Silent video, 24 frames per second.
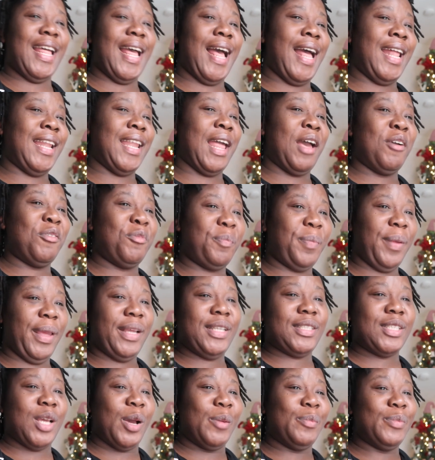And I've
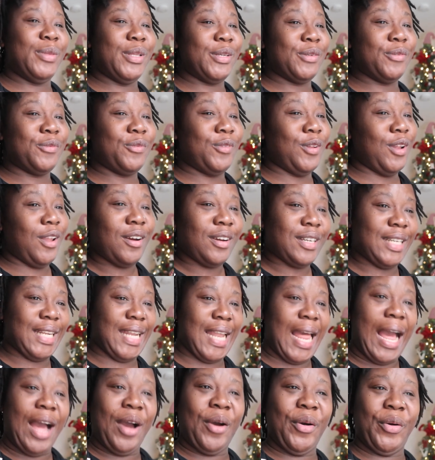picked up the vlog
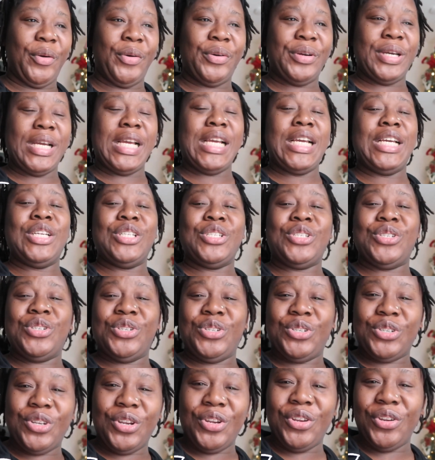now to
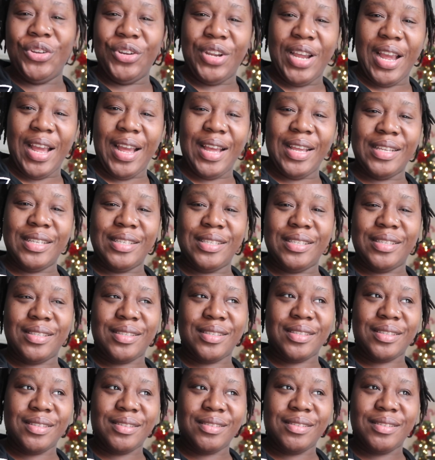show you
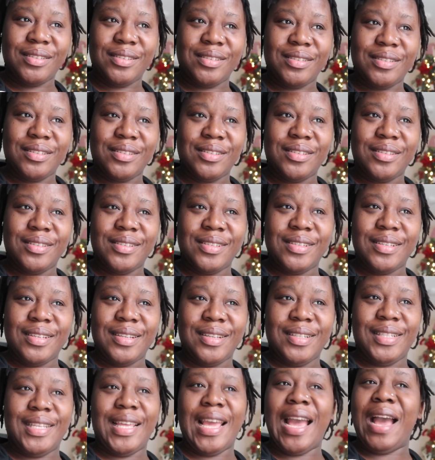guys
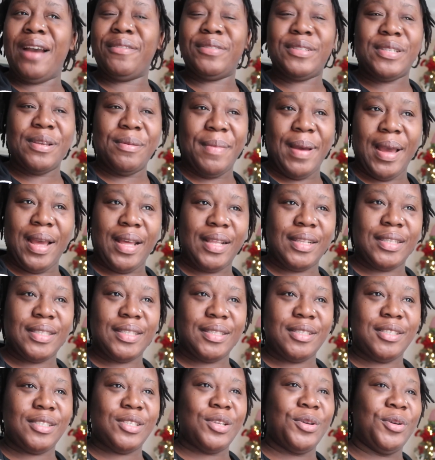the aftermath.
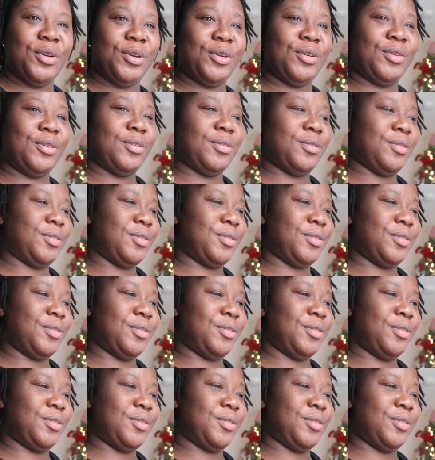So